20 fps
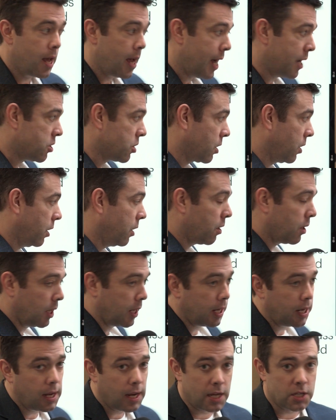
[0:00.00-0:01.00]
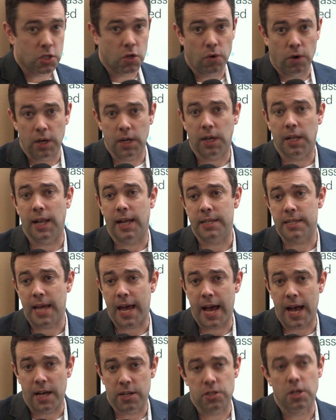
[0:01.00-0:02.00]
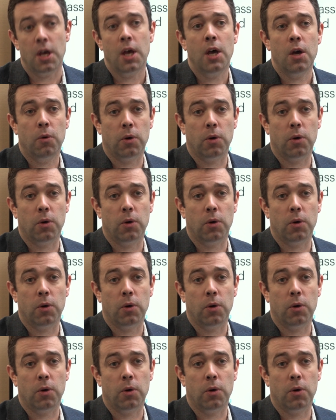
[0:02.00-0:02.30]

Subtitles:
as clearly as GreenGlass has